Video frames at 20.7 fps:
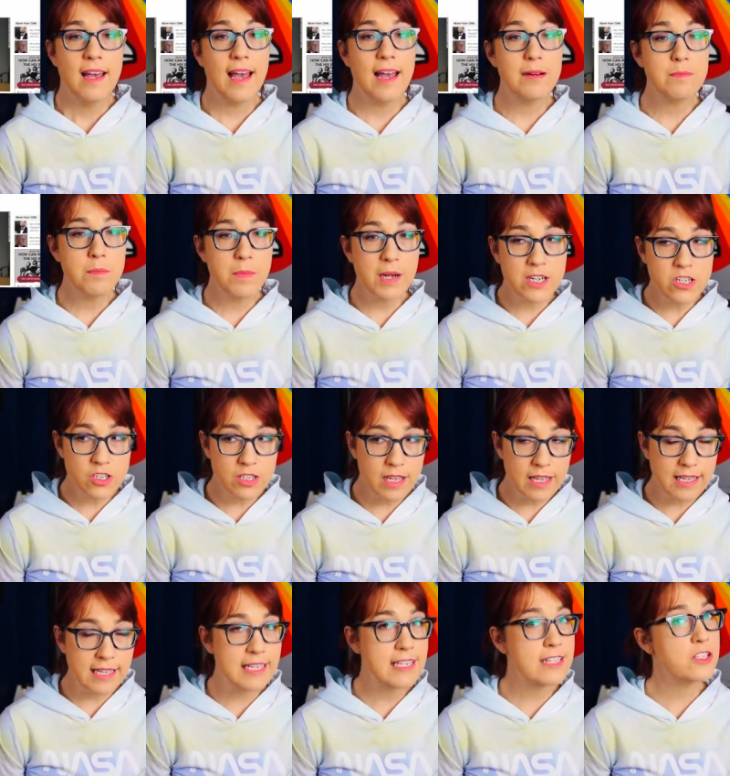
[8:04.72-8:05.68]
And much
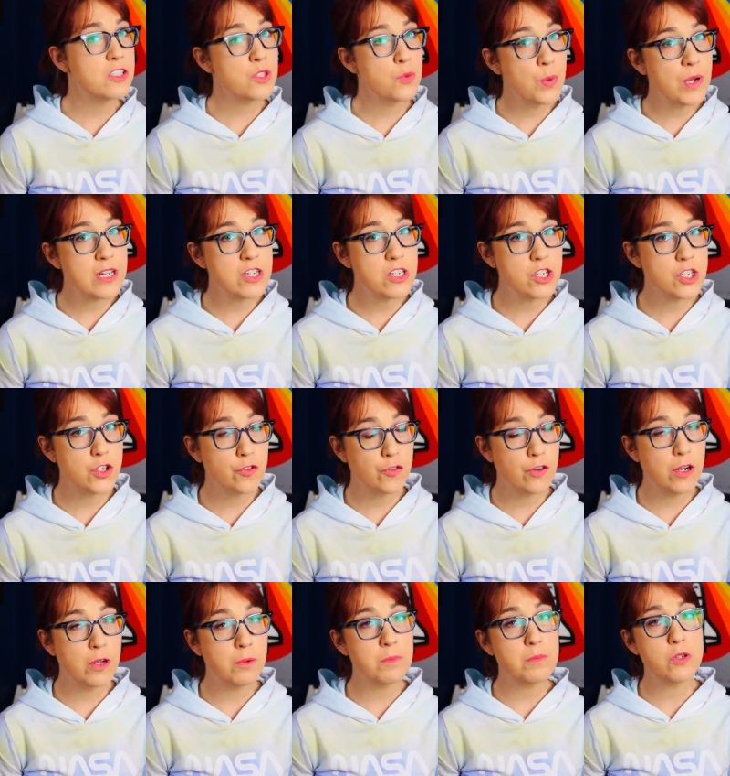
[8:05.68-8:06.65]
like he switched
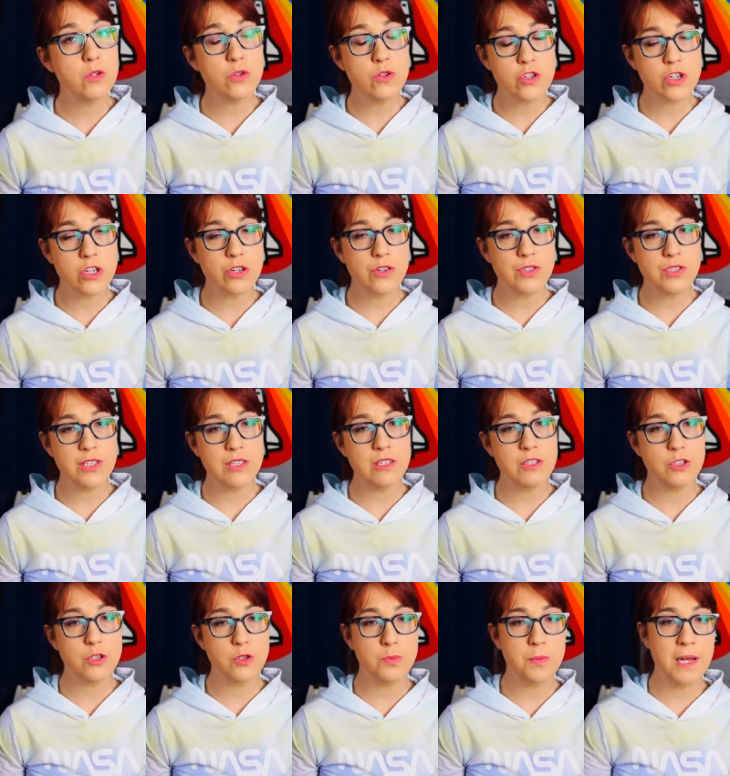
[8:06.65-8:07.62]
from New
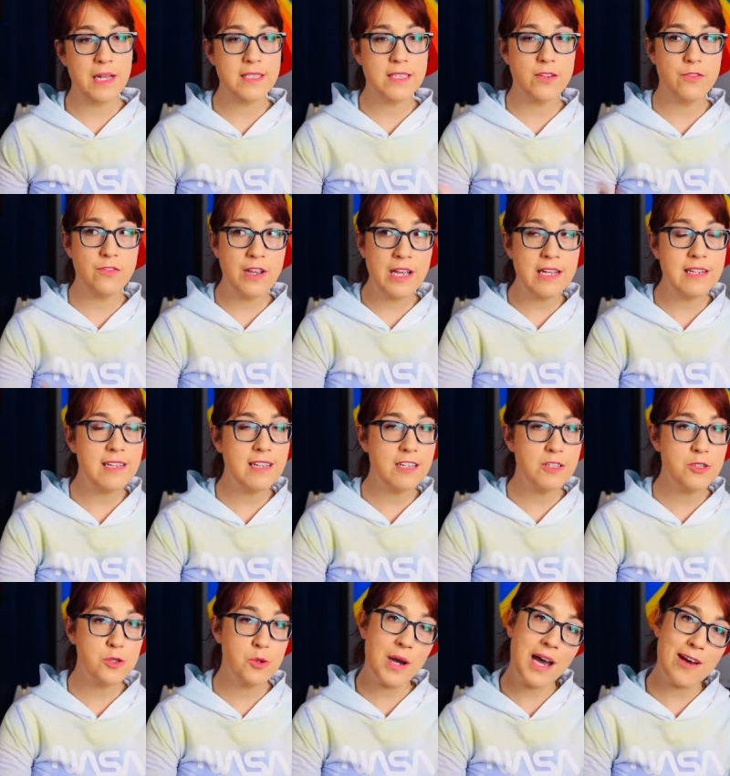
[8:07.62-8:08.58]
Jersey to
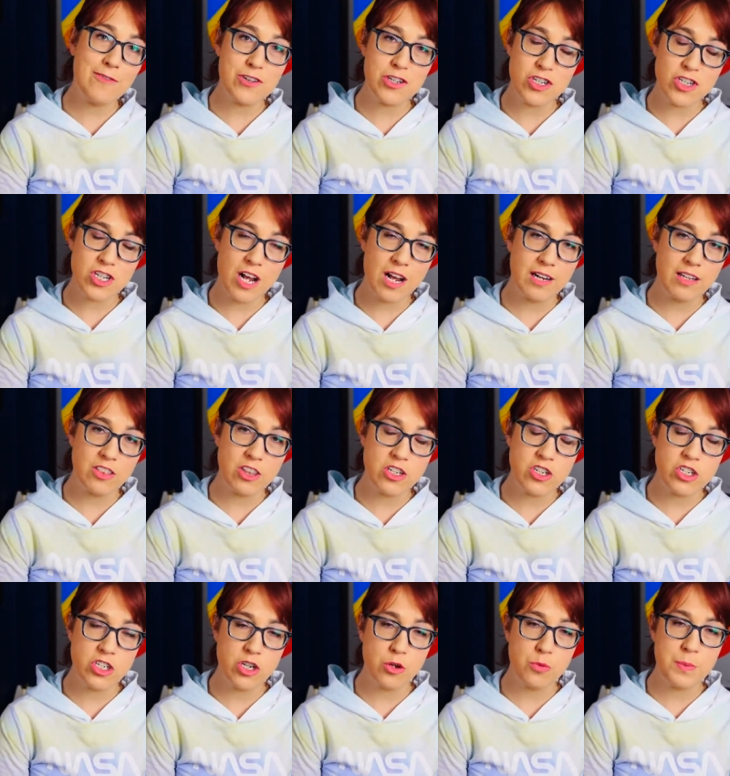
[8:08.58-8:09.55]
Pennsylvania to have a shot at the
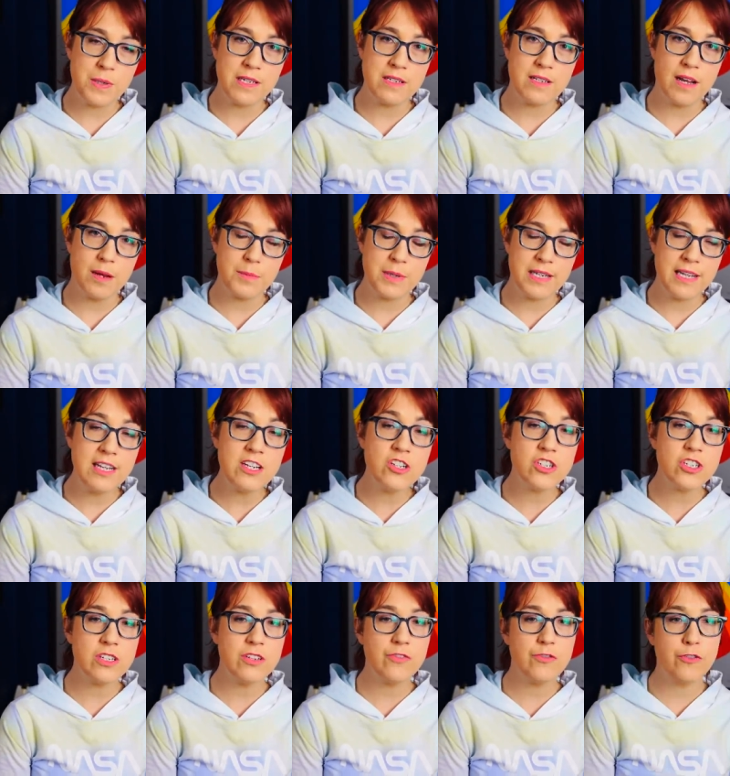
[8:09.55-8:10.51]
GOP
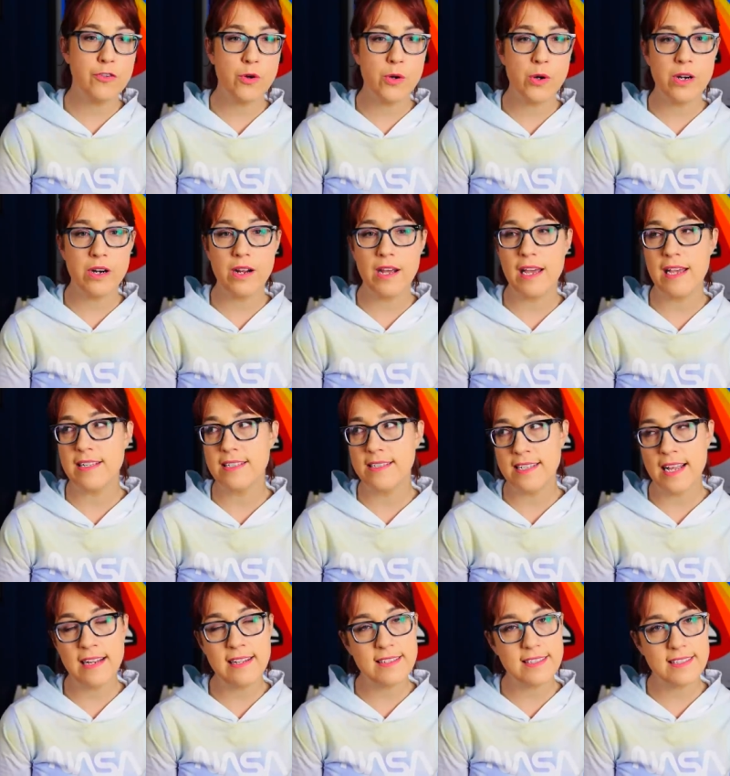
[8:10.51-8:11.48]
nomination for a
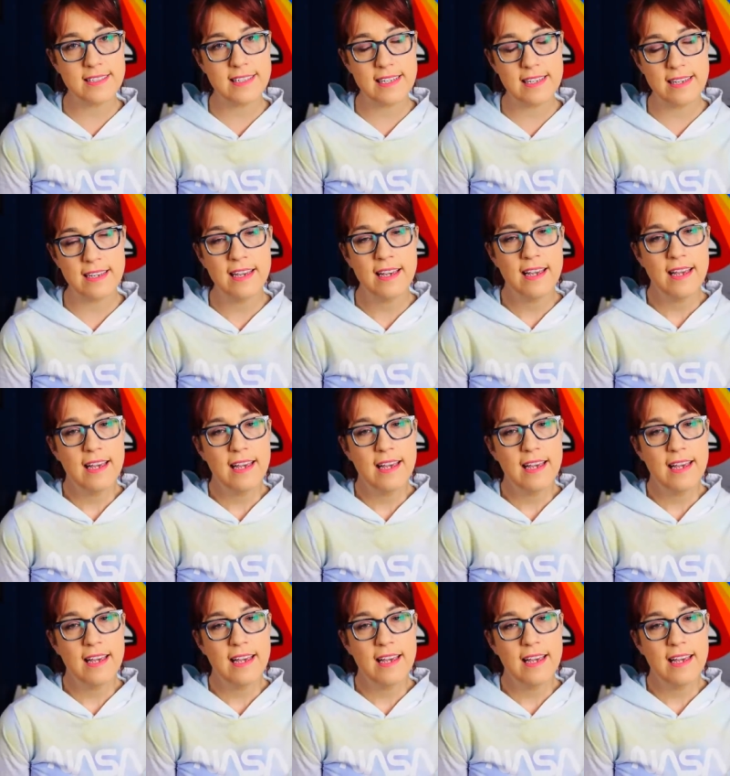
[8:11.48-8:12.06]
Senate seat,